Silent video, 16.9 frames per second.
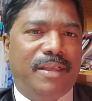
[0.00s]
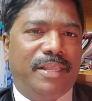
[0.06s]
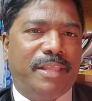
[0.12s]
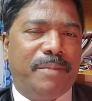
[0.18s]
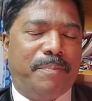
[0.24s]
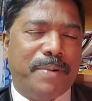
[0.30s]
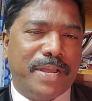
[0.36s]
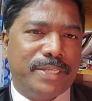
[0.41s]

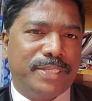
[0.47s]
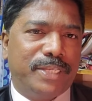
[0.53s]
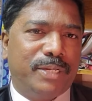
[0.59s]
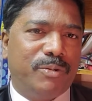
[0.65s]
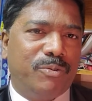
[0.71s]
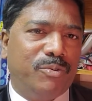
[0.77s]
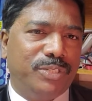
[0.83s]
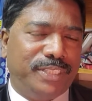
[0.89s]
the
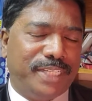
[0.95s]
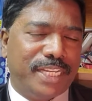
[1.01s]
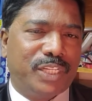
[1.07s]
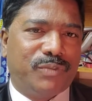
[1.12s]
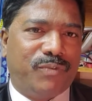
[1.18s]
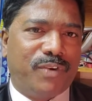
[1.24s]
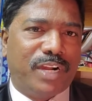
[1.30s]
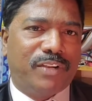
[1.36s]
person who
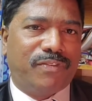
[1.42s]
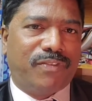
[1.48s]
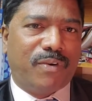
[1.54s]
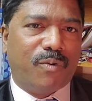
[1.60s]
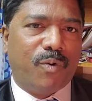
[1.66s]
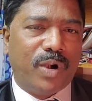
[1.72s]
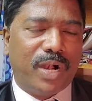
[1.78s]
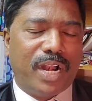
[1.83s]
just worked for
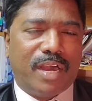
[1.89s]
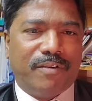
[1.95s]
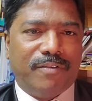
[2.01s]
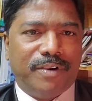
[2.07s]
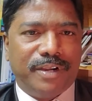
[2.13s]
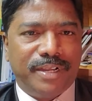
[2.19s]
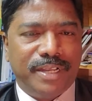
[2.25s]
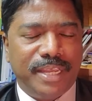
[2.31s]
1
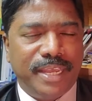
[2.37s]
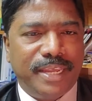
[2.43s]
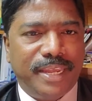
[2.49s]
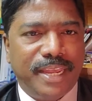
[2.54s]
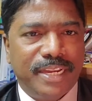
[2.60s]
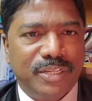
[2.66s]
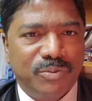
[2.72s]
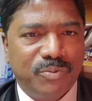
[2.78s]
hour, he
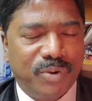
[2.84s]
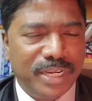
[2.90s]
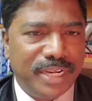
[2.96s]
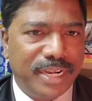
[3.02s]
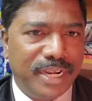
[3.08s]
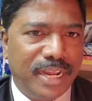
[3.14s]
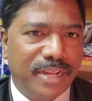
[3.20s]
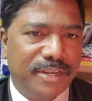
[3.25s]
gets 1
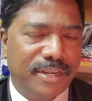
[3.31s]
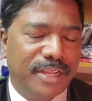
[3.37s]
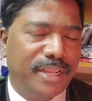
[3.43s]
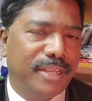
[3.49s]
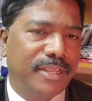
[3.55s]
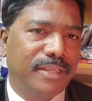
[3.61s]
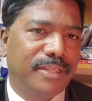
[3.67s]
denarii.